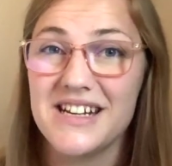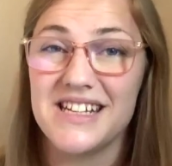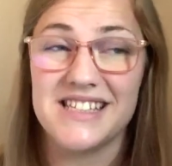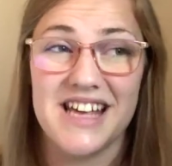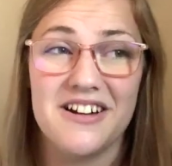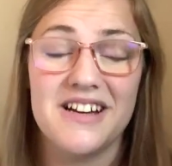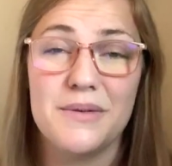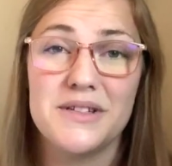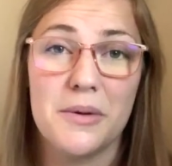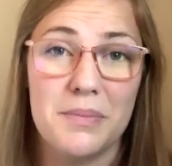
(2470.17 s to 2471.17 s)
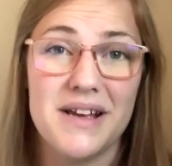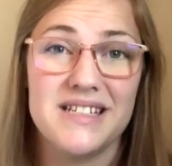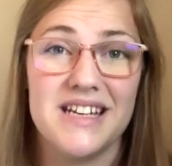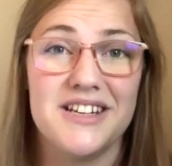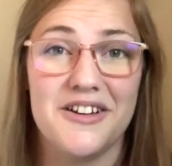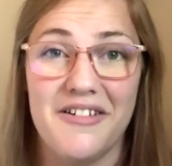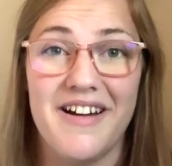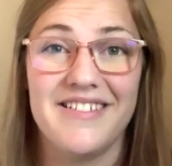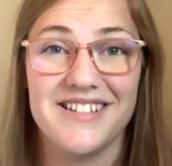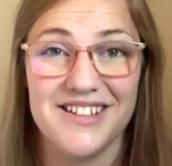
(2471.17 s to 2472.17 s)
Like Saturday was our big day to go
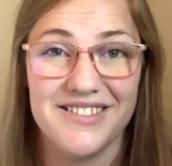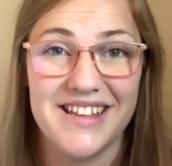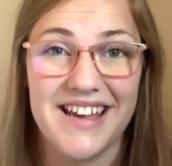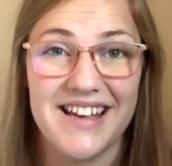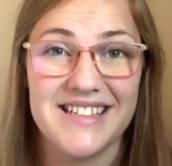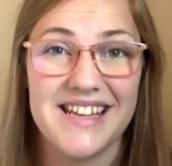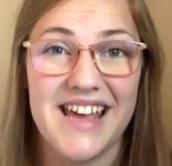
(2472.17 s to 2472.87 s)
out and do things,